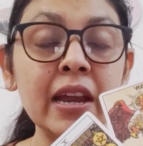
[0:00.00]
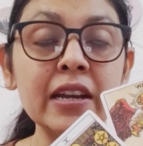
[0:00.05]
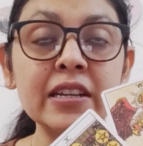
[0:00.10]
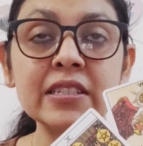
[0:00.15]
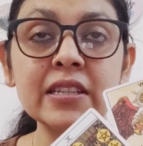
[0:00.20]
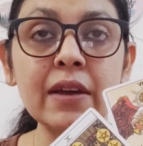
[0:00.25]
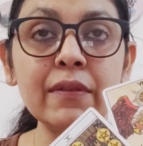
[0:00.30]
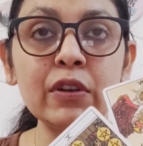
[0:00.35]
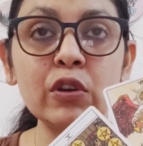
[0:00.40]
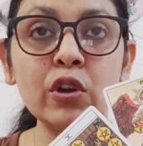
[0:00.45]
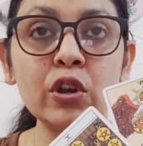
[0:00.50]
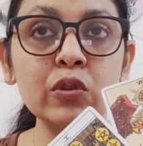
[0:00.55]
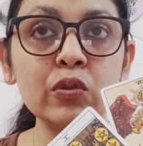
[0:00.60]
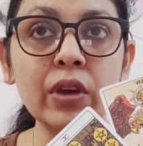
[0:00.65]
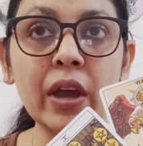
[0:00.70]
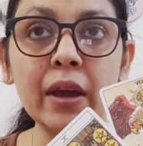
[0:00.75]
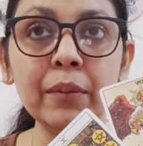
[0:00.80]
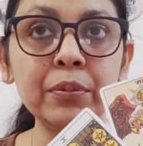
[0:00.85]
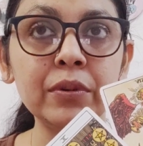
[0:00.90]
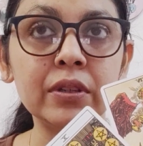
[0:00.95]
It's never going to
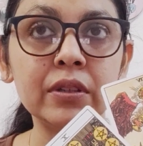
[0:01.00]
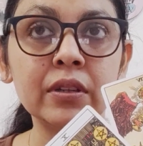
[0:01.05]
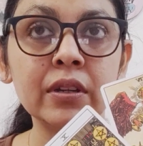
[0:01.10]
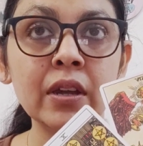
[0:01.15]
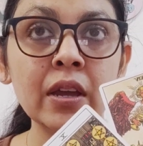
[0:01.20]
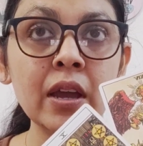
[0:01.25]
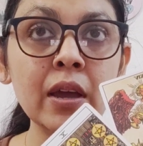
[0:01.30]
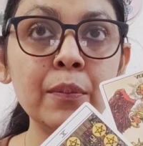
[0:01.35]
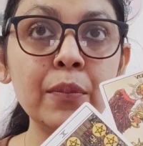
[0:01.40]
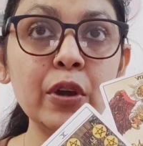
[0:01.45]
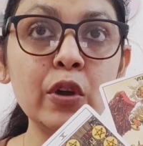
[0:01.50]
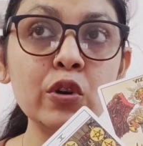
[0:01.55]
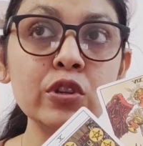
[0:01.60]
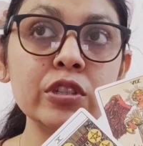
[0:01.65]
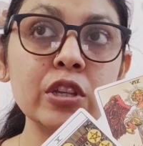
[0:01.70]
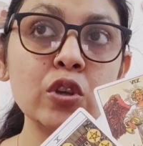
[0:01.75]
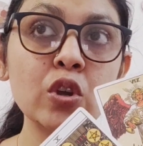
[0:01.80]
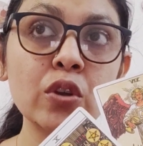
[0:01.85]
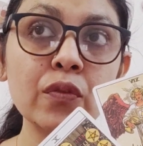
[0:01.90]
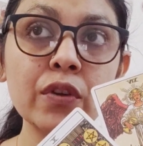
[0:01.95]
happen
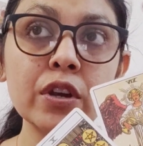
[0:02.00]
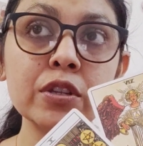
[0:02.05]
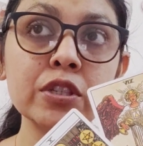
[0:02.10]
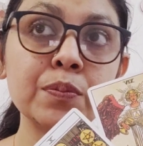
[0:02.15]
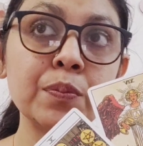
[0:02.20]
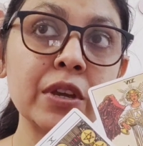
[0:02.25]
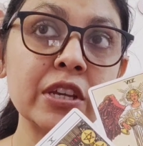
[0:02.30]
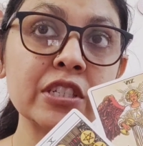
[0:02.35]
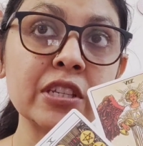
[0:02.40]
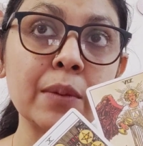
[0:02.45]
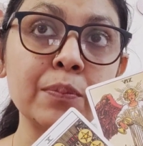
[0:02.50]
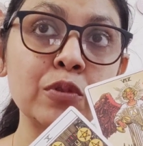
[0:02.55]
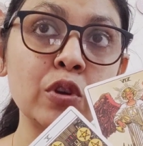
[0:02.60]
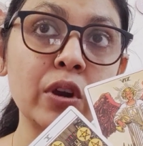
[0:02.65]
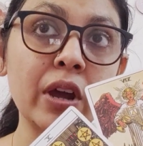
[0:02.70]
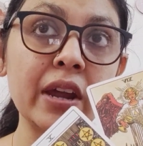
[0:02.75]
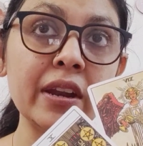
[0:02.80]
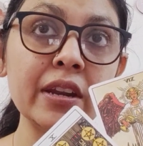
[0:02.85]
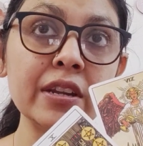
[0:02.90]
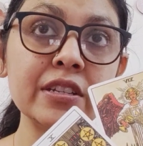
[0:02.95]
because the universe picks up
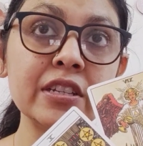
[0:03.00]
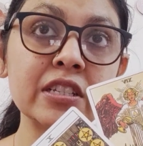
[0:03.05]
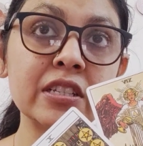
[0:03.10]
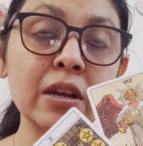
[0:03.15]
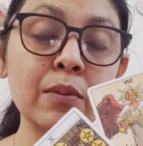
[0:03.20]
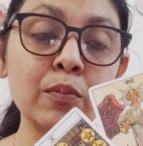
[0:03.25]
your energies.